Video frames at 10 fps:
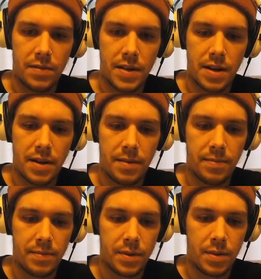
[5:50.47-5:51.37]
Teferi.
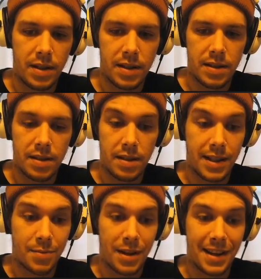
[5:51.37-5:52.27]

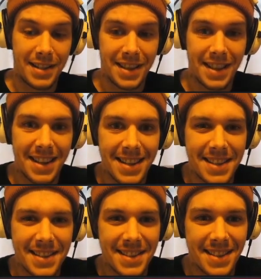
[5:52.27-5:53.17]
That's what I like to
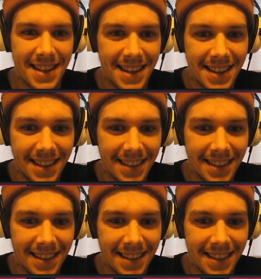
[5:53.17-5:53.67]
see.